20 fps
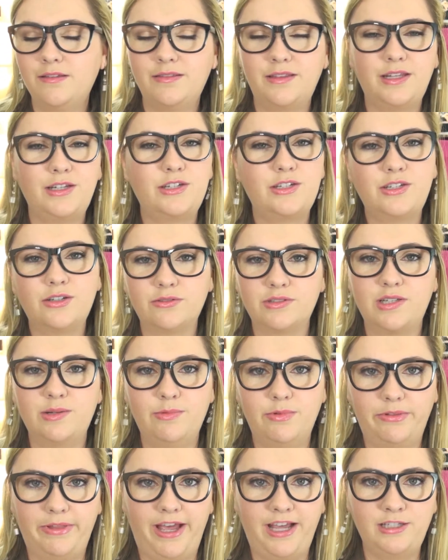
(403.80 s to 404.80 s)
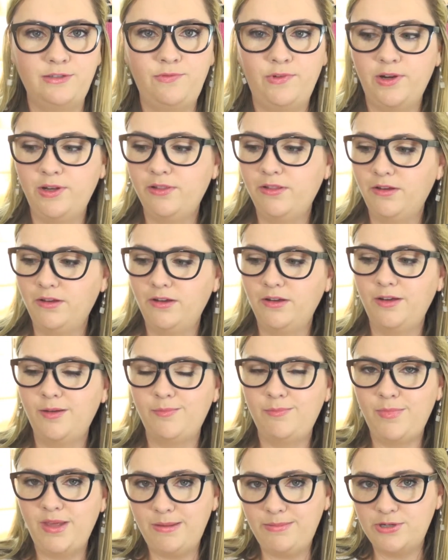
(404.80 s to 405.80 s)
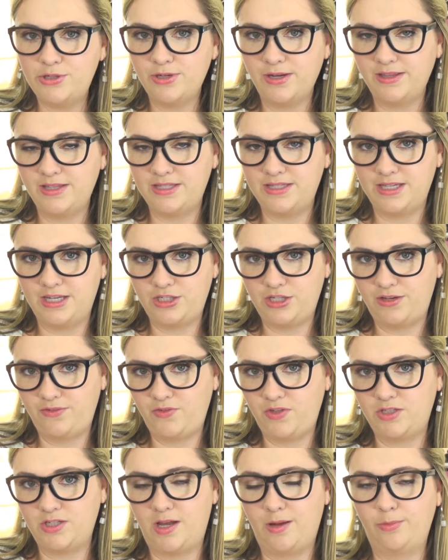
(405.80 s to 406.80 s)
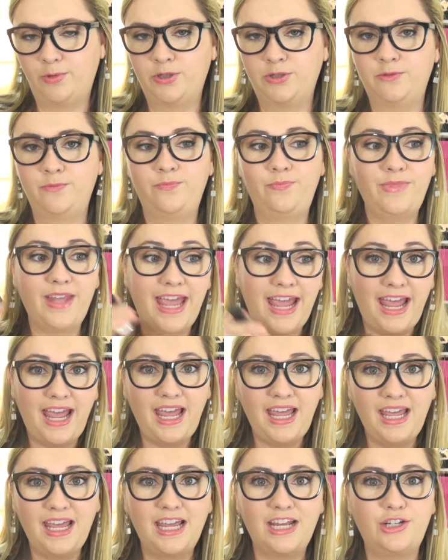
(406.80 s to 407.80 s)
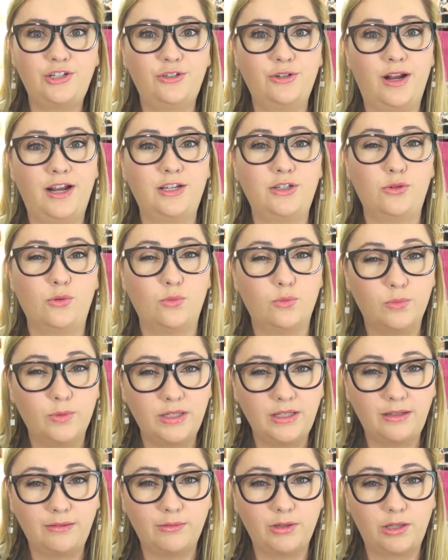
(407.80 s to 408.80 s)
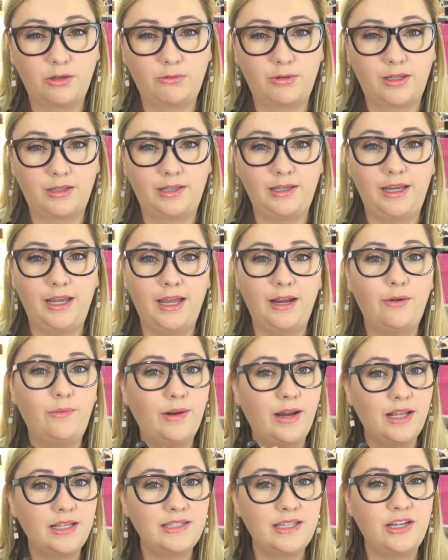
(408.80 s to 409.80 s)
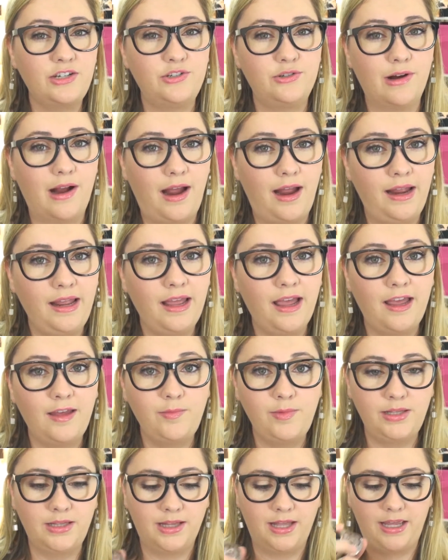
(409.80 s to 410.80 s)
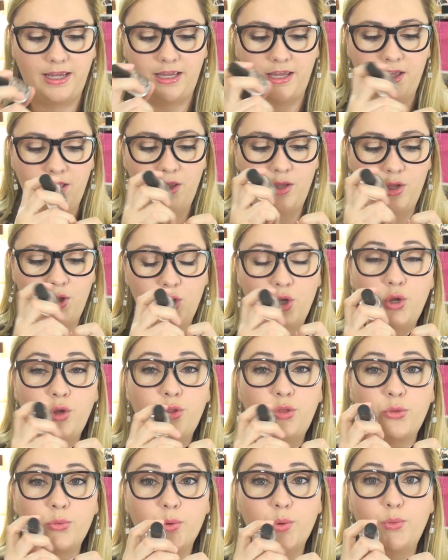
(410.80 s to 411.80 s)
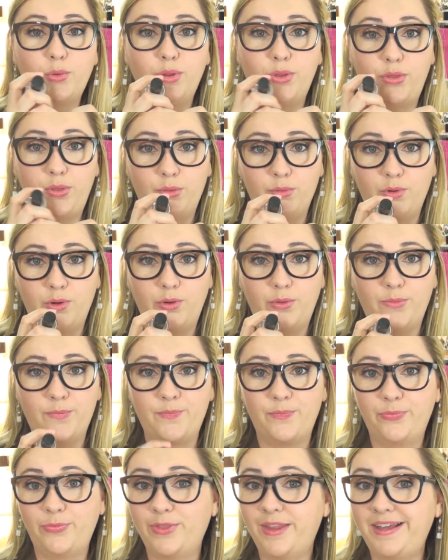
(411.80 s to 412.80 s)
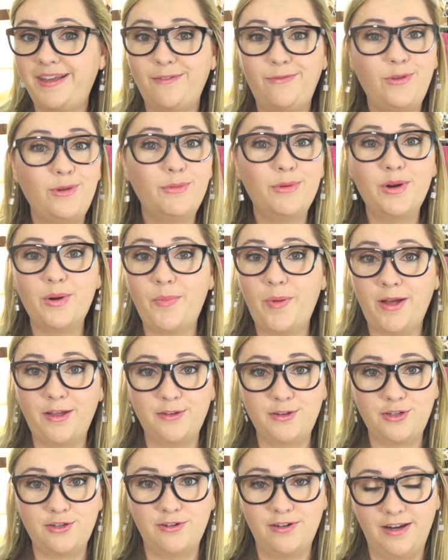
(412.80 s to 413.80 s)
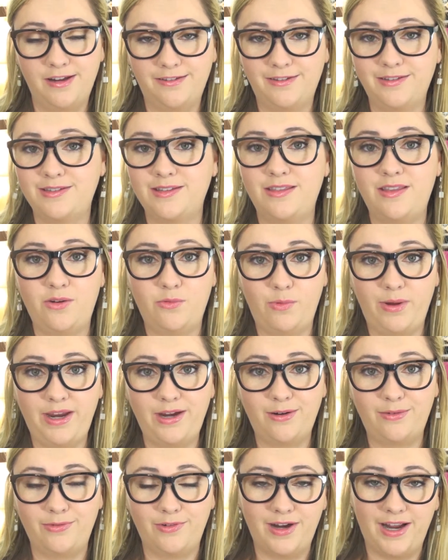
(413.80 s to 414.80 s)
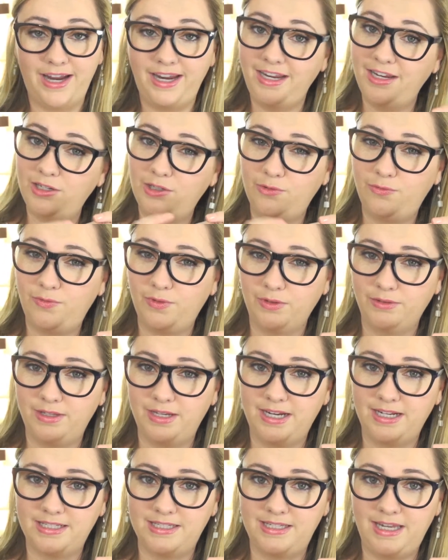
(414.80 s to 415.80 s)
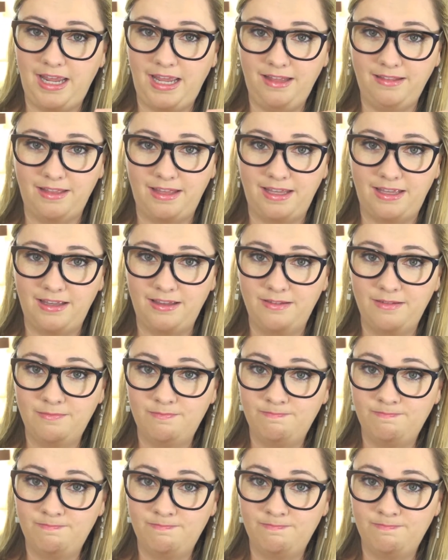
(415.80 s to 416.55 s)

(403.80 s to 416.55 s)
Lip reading: they just don't seem to last very long, maybe try this Seche Vite Top Coat. It dries really, really quickly. And when I say dry, I mean like through and through. Like if you were to polish your nails and then wait overnight and you feel the next day like